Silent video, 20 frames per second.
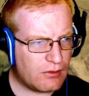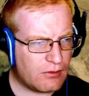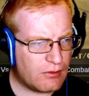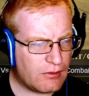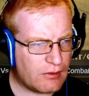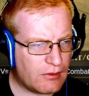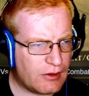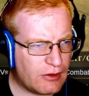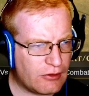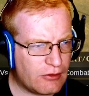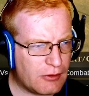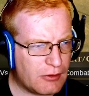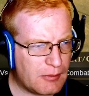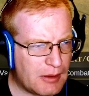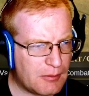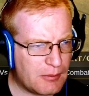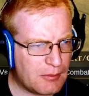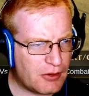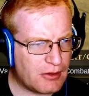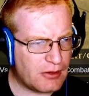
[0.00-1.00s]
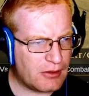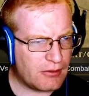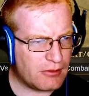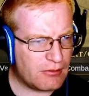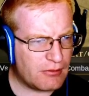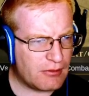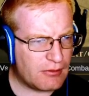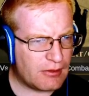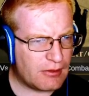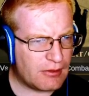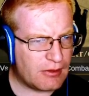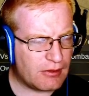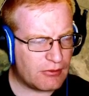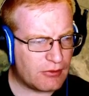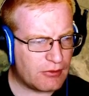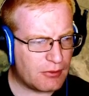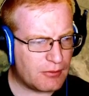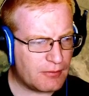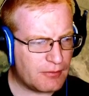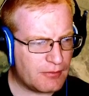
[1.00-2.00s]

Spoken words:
At the edge of the map right there? I think so.